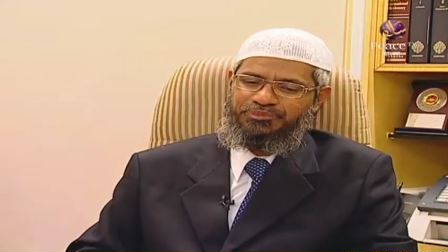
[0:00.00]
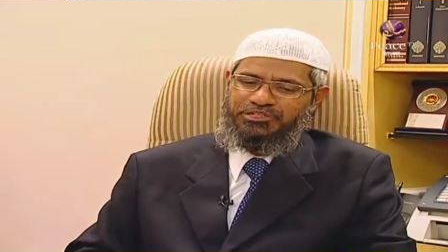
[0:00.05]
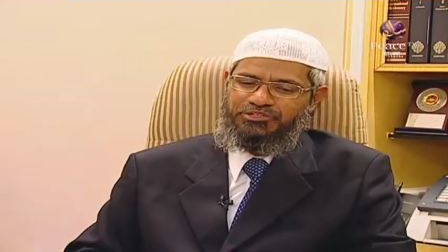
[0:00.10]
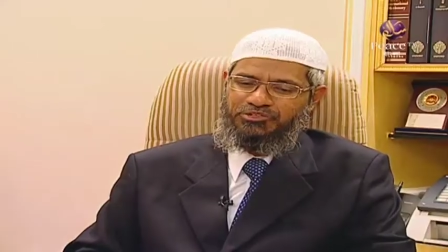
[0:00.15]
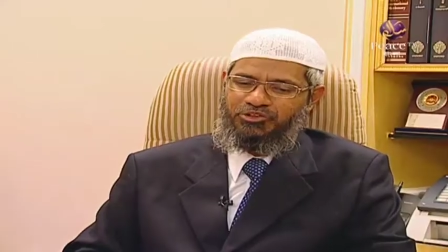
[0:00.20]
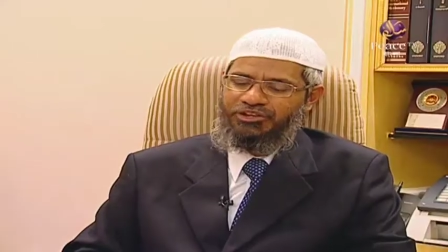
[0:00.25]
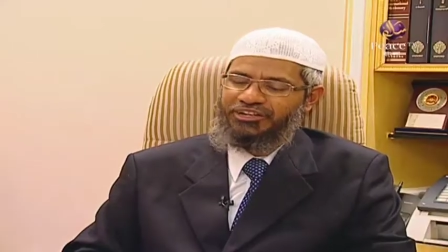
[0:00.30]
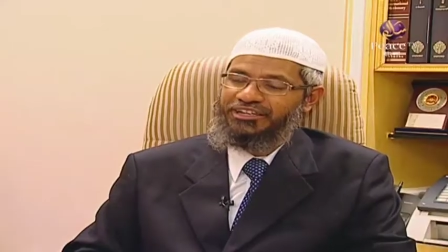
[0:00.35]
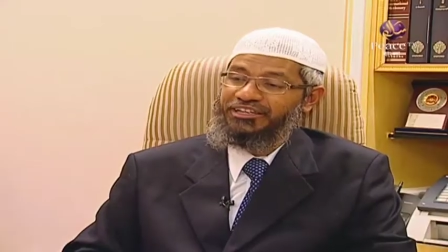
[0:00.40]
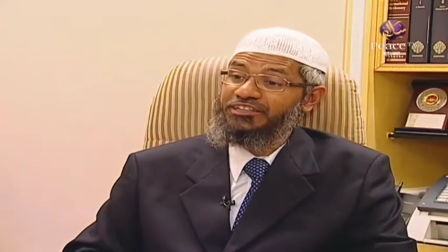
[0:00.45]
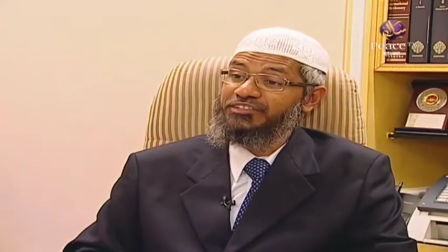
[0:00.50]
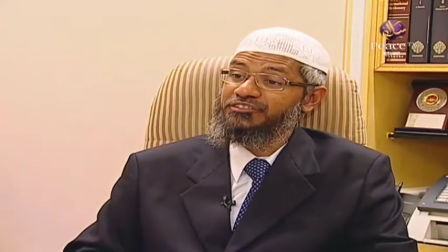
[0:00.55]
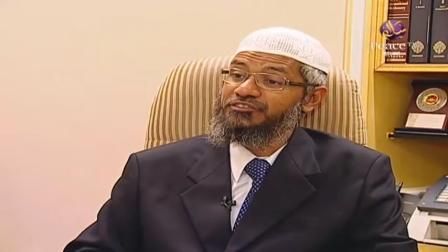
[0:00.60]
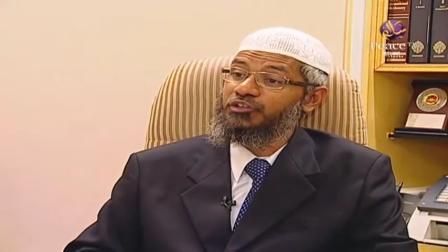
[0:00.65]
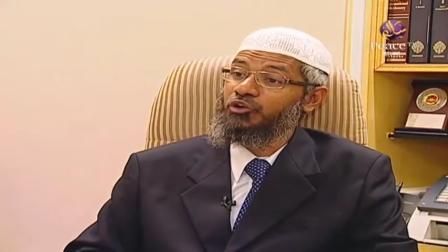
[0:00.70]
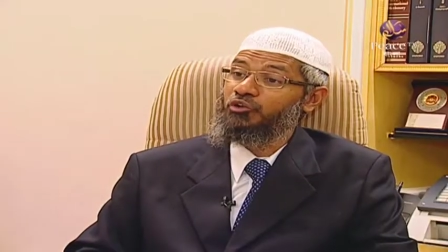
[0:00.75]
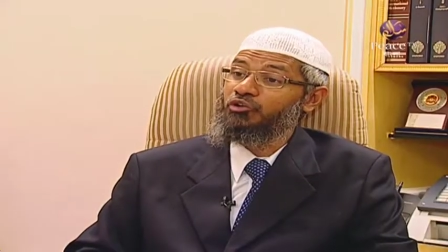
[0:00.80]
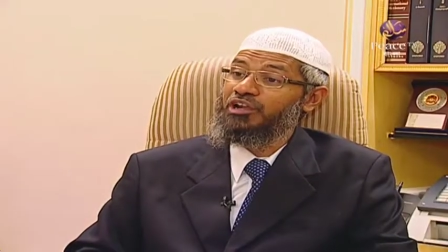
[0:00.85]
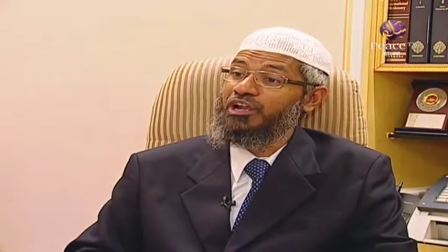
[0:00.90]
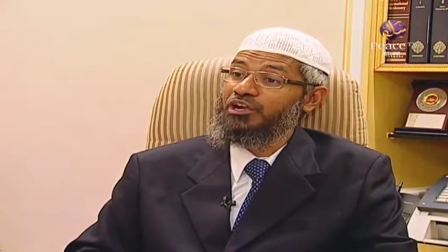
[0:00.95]
a speech on
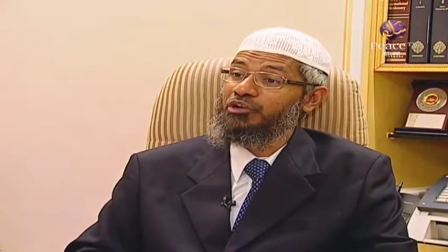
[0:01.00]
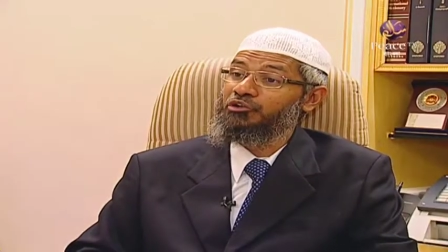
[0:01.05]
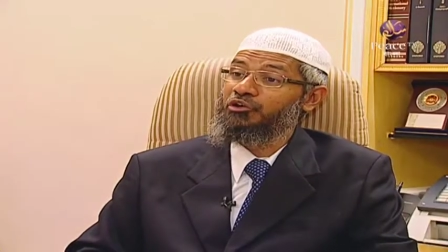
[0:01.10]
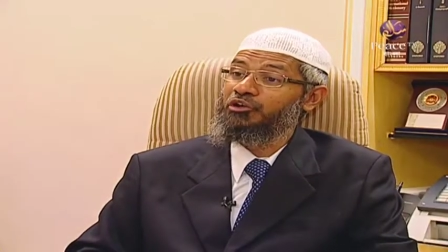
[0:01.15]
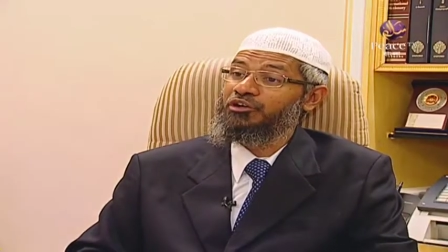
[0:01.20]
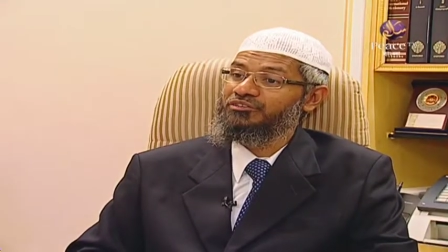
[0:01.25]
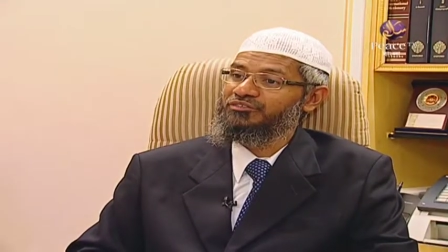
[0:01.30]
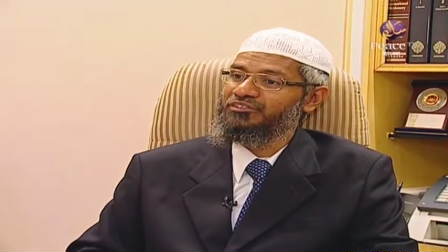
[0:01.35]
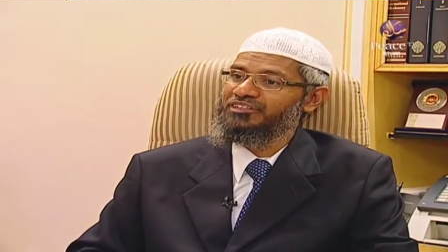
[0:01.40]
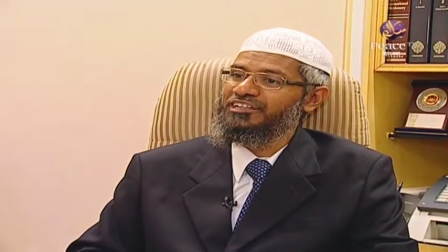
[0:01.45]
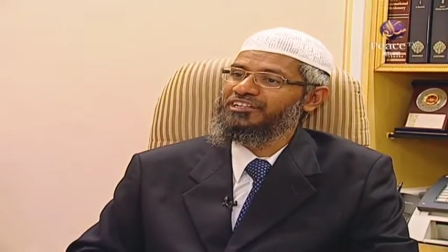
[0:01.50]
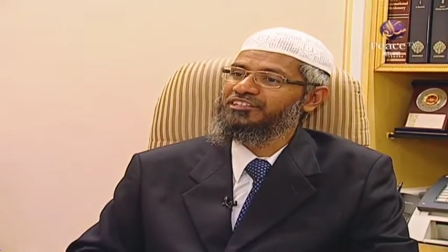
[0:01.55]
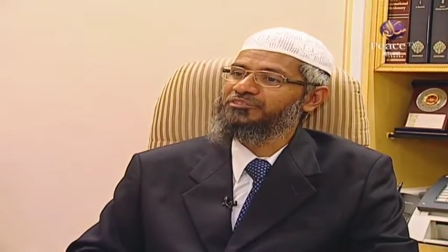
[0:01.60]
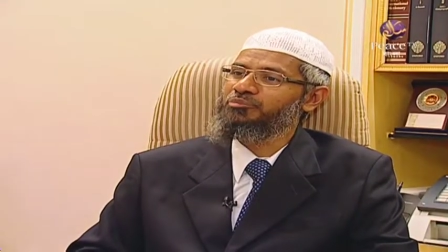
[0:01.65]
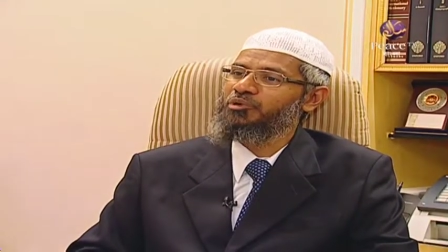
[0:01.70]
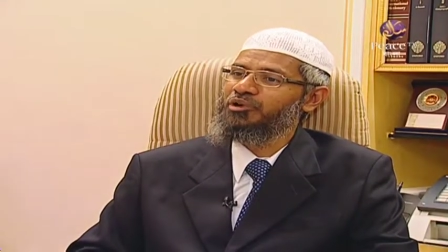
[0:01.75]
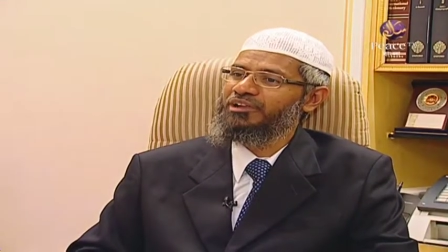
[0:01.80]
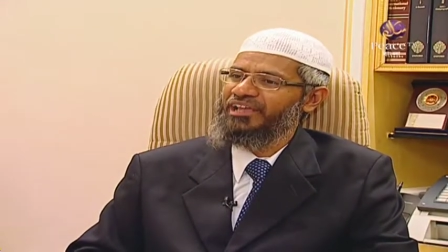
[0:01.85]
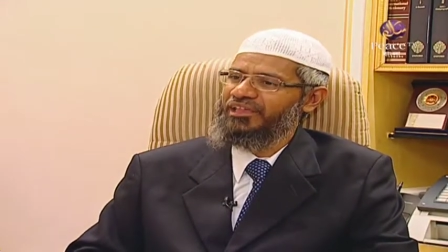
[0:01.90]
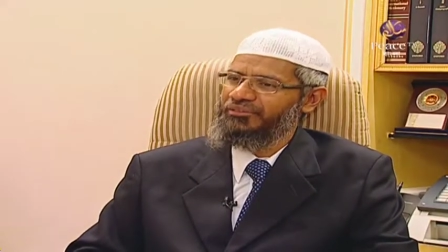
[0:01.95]
Is the Quran God's Word
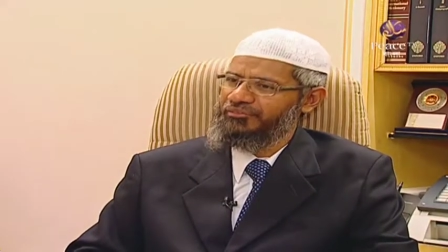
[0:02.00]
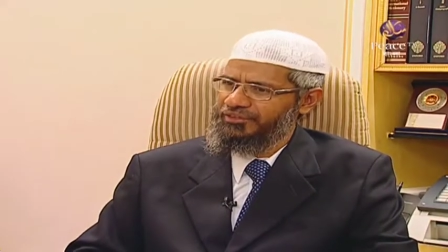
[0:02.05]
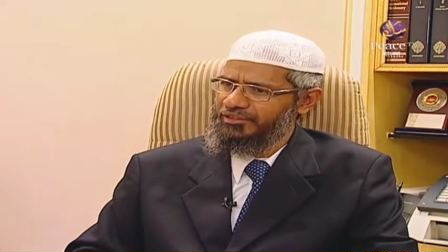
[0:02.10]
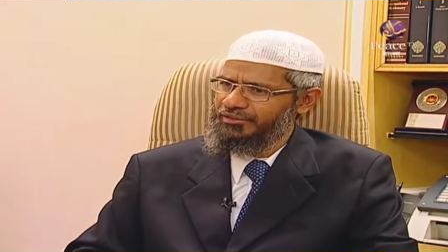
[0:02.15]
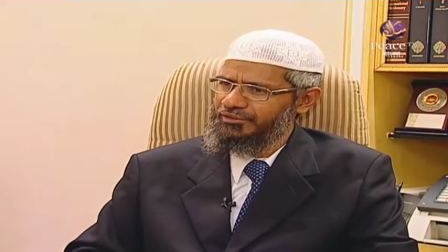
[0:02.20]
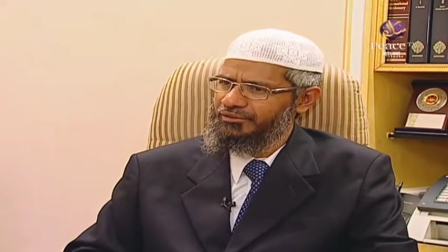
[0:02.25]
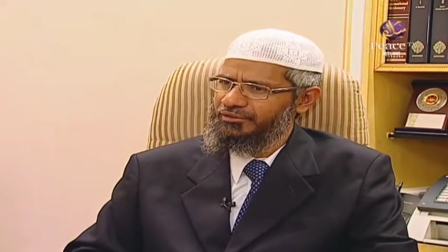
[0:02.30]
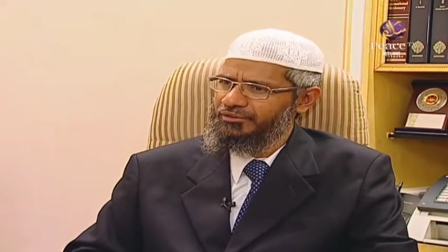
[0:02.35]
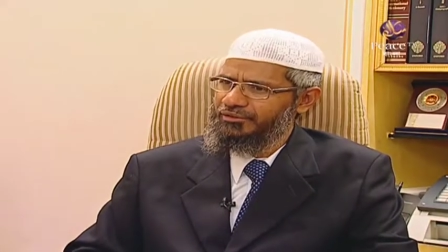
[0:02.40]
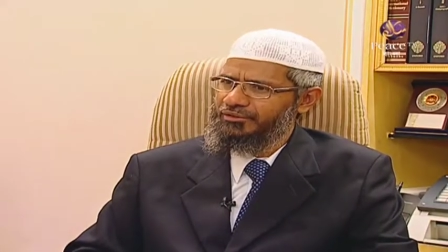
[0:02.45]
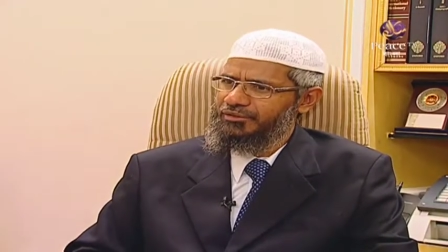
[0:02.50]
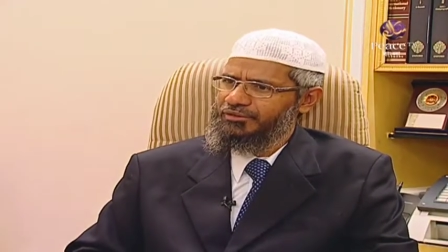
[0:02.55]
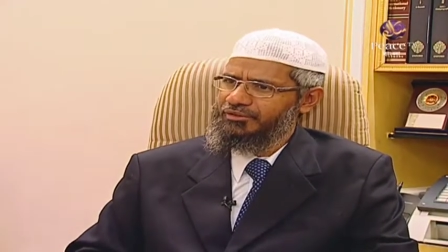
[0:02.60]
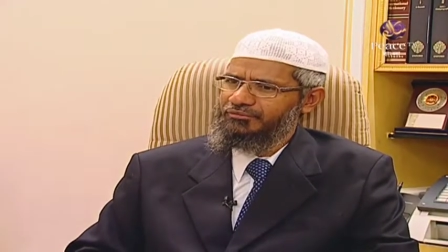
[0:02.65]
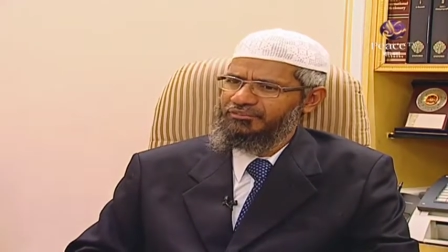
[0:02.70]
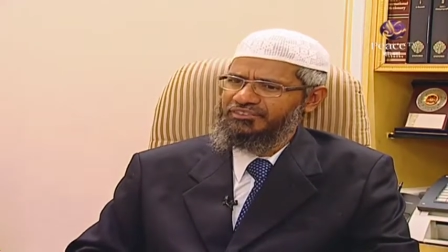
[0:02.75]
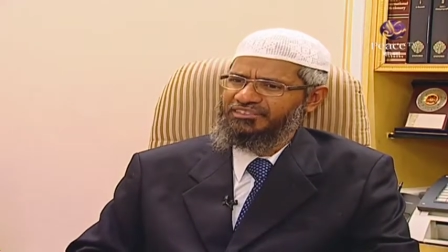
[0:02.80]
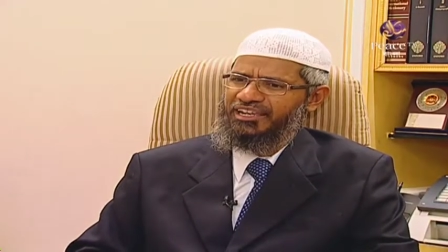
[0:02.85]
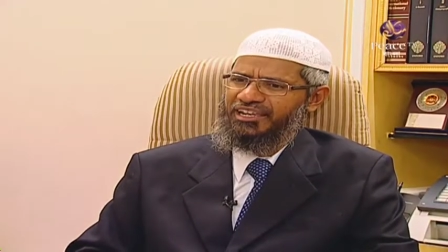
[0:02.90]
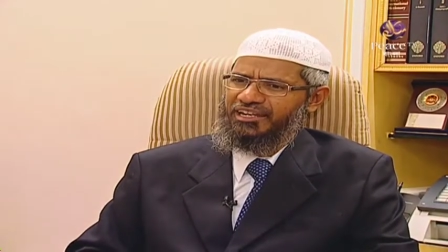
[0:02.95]
at a small gathering
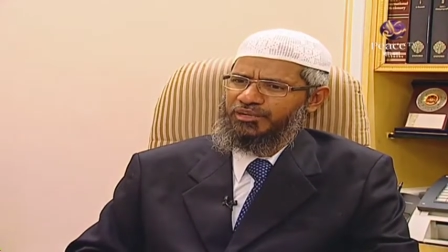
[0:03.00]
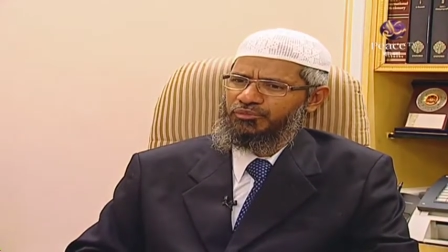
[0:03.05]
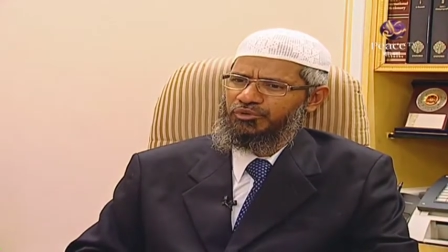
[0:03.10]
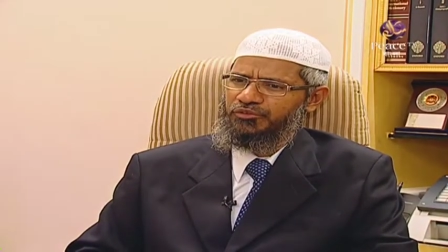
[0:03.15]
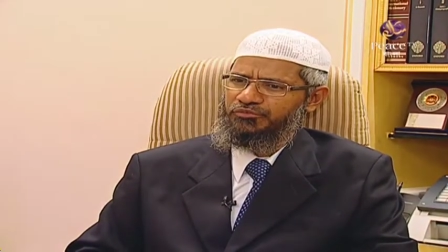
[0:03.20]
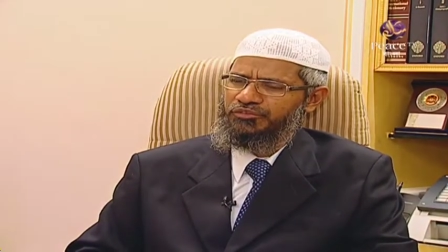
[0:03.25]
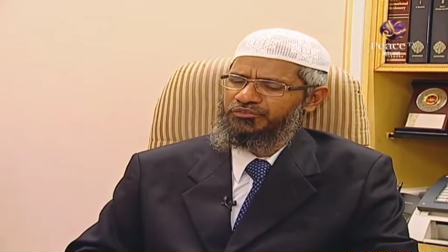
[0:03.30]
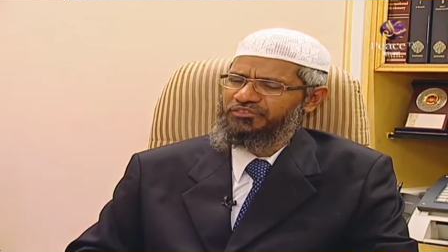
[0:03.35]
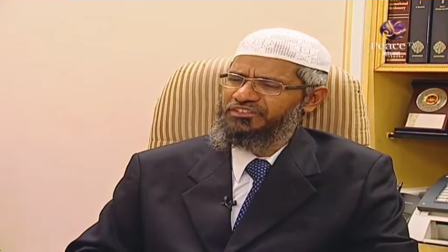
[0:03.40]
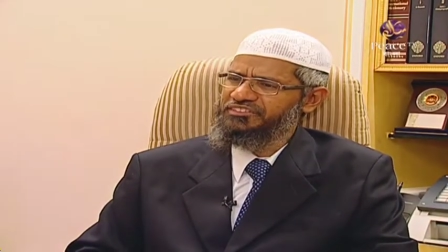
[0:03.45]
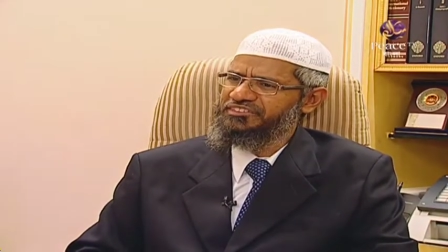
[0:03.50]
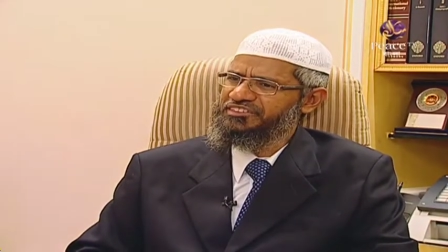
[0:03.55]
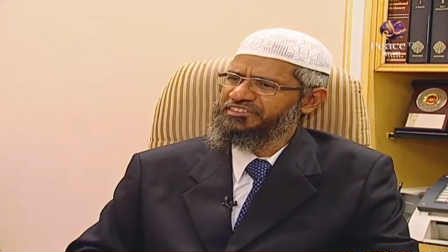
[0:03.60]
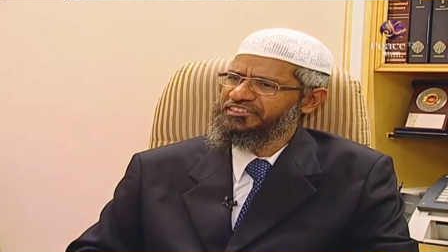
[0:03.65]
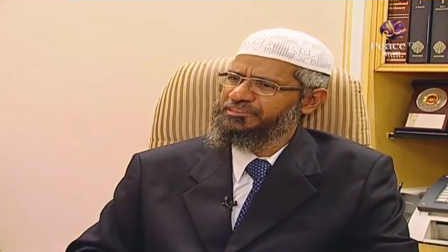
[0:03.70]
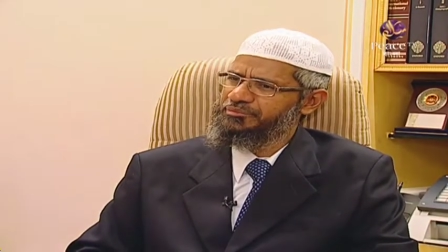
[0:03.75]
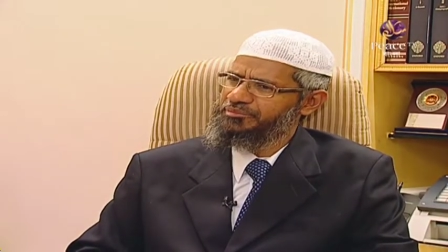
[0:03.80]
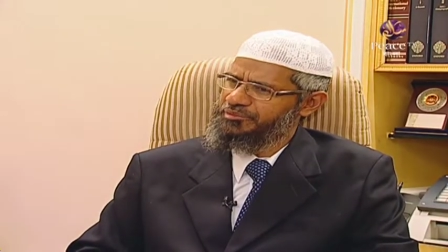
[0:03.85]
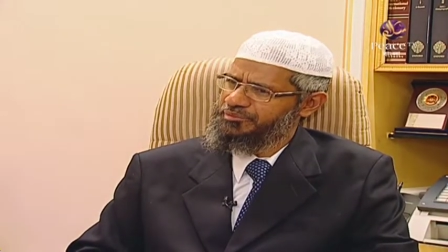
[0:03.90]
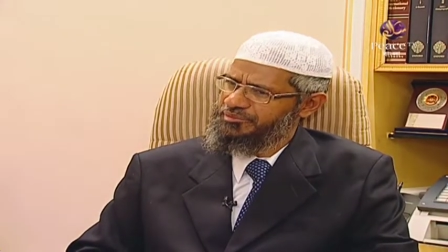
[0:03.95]
which had about 50,
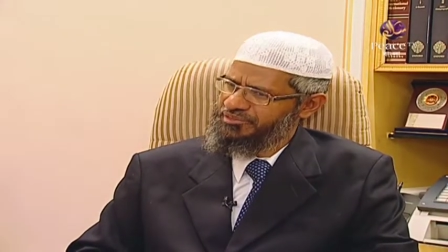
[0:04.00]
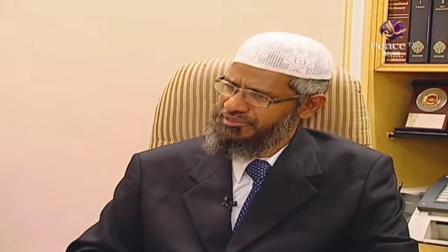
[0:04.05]
60